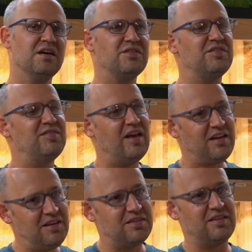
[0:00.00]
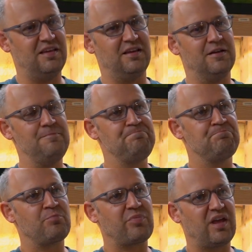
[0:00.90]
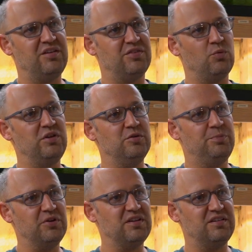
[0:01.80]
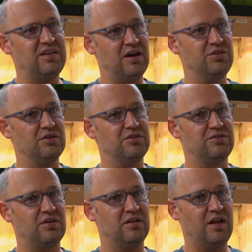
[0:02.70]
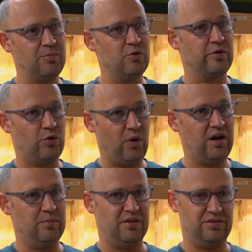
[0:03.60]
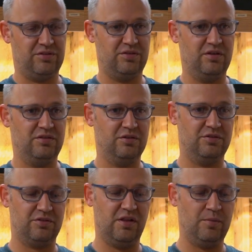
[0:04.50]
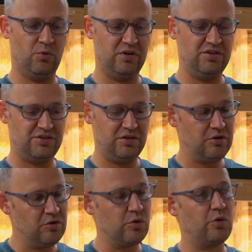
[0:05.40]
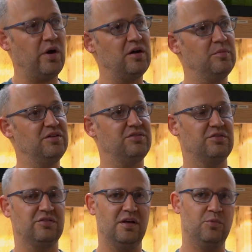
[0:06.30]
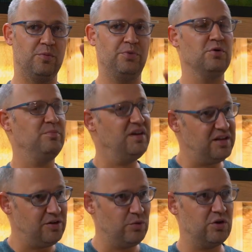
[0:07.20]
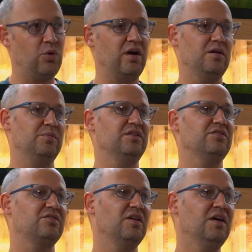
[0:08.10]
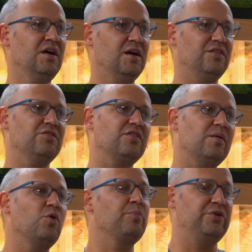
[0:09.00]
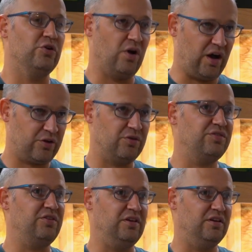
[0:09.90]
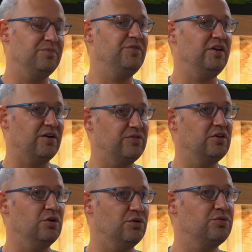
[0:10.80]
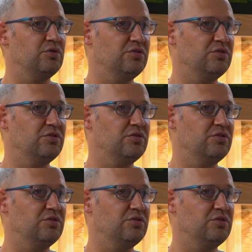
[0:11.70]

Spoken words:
The second thing is that when you build in town, there's a lot more requirements. There's a lot more engineering requirements. There's a lot more permitting requirements. And there's a lot more bureaucracy that you have to go through.